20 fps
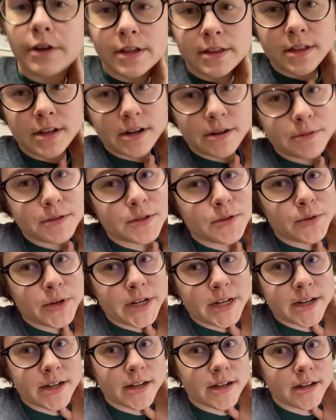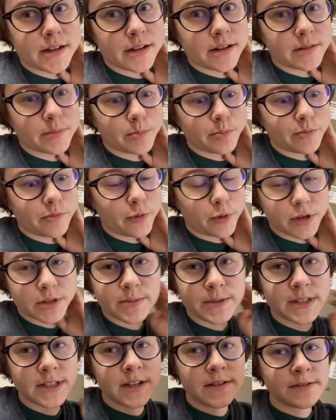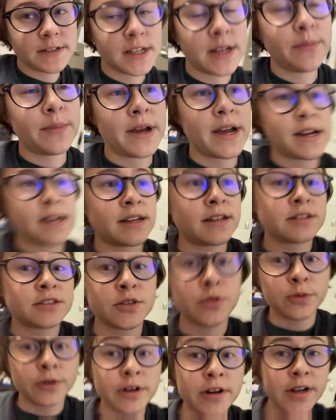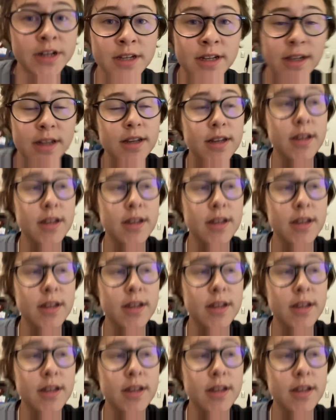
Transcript: and then I was going to force myself to get back to work